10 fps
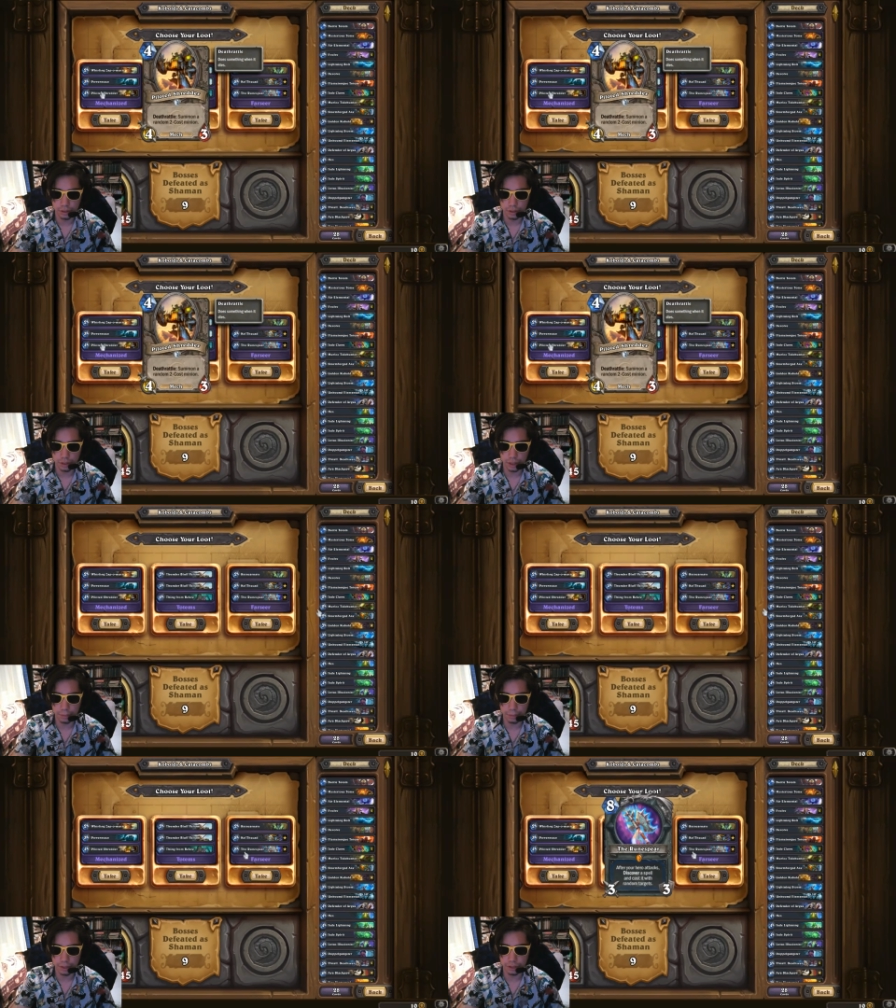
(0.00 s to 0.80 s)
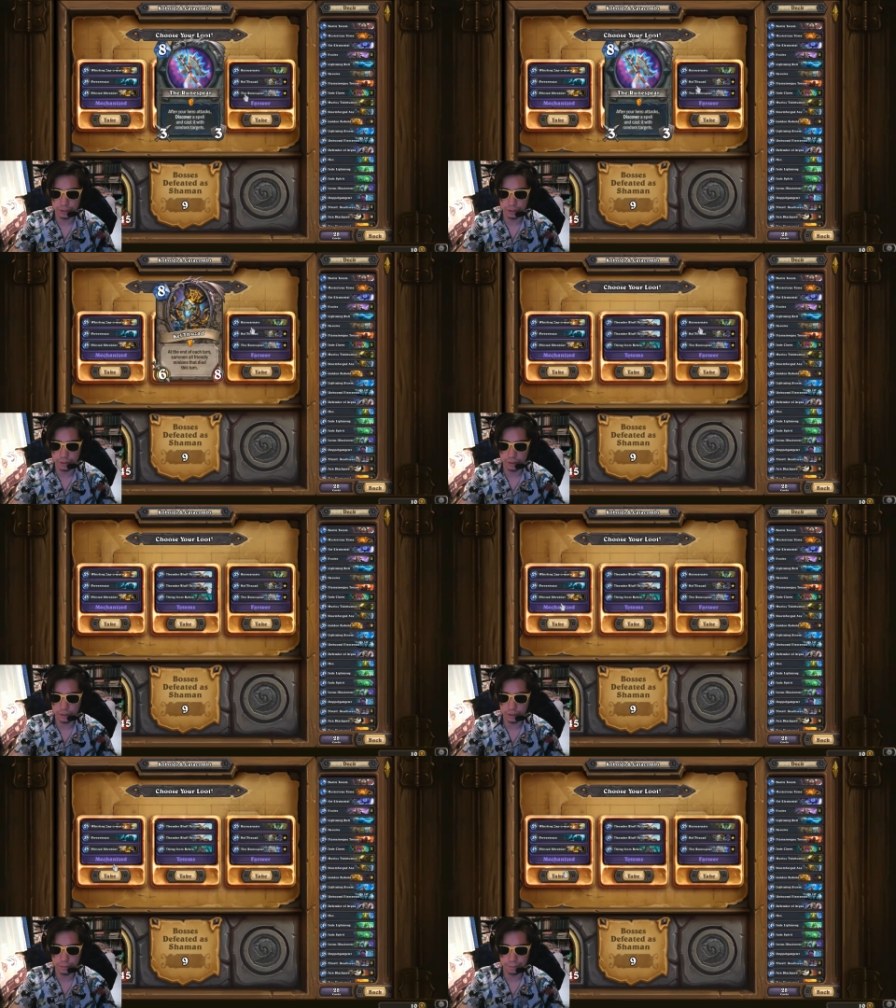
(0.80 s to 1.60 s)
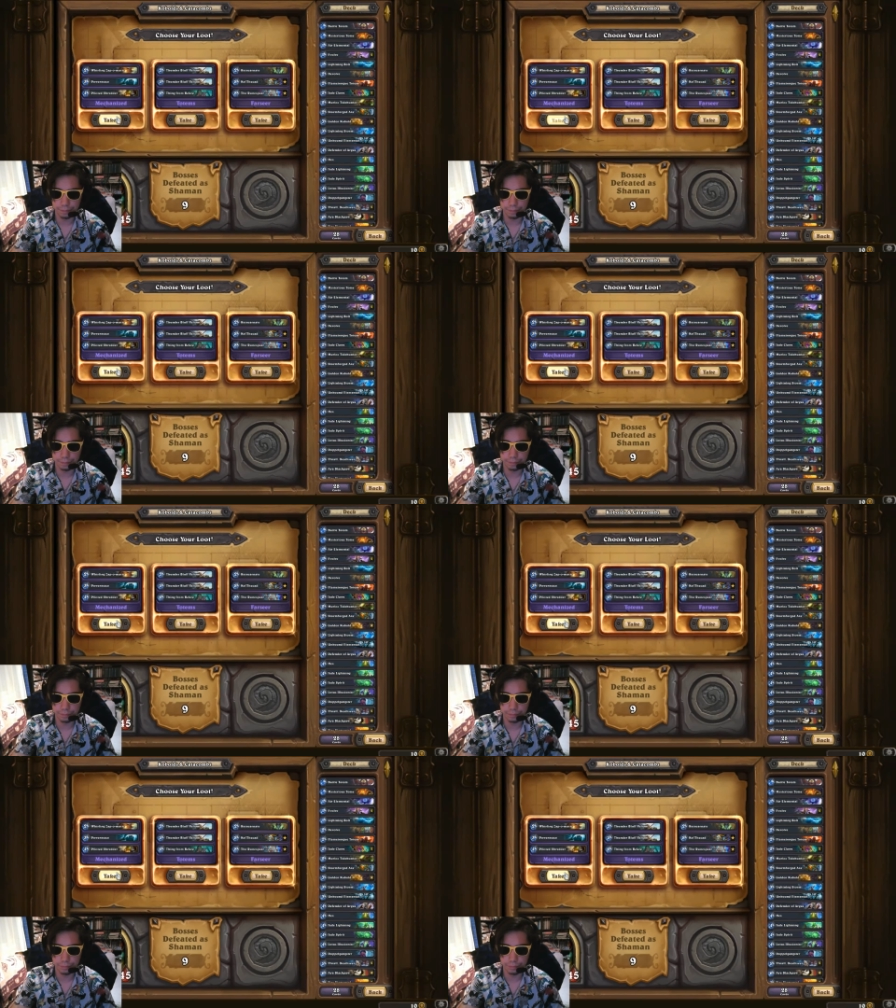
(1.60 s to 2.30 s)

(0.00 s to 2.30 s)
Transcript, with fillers: Yeah, I'm not sure. It's mm,